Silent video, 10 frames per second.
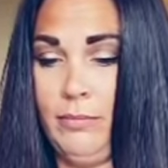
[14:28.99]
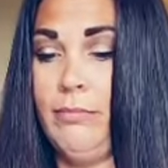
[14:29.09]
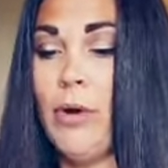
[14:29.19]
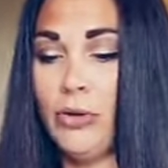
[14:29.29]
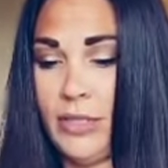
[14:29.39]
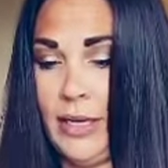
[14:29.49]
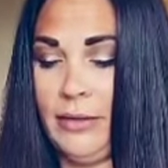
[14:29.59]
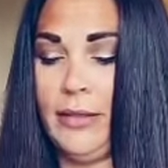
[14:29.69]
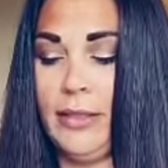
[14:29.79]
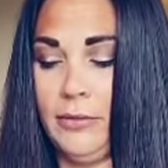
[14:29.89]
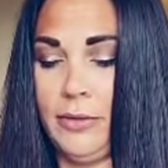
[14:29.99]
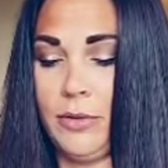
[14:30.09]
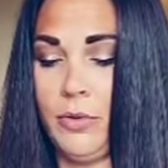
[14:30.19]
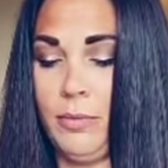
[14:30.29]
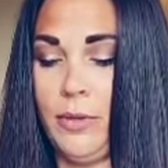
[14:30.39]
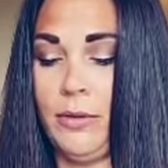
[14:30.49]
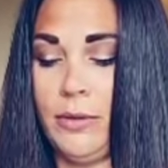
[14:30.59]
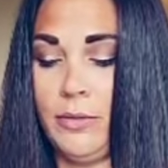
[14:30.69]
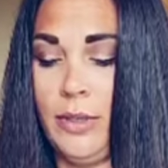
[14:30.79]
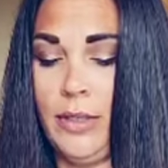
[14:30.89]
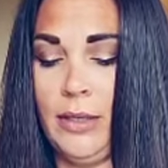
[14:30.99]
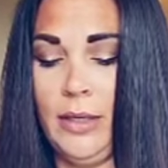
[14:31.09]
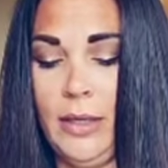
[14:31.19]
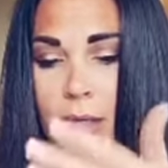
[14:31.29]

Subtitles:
Most likely dealing with Scorpio this week.